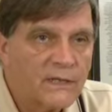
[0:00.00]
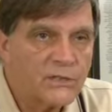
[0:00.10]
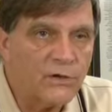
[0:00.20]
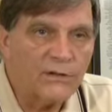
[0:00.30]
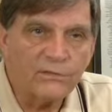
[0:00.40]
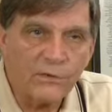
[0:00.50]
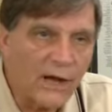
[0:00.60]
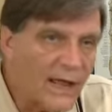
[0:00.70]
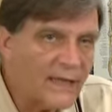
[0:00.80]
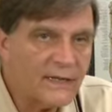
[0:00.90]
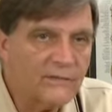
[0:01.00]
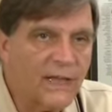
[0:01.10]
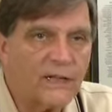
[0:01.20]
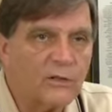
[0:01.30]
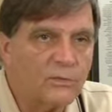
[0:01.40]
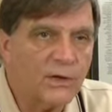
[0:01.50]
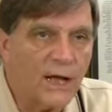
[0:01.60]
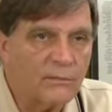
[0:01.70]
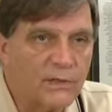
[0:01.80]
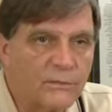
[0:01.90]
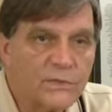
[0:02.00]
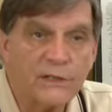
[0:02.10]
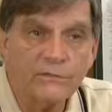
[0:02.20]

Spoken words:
So a variety of ankle problems